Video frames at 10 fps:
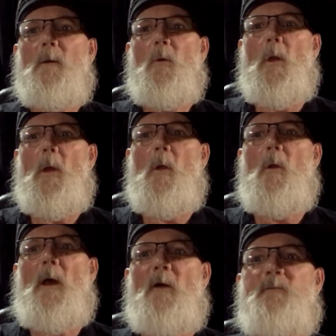Woo!
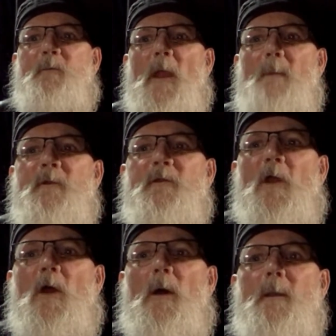How's Brampton
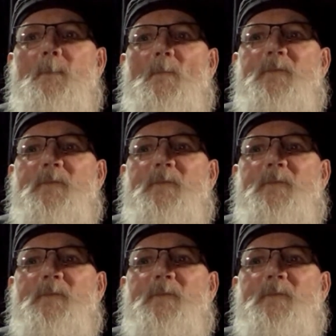doing?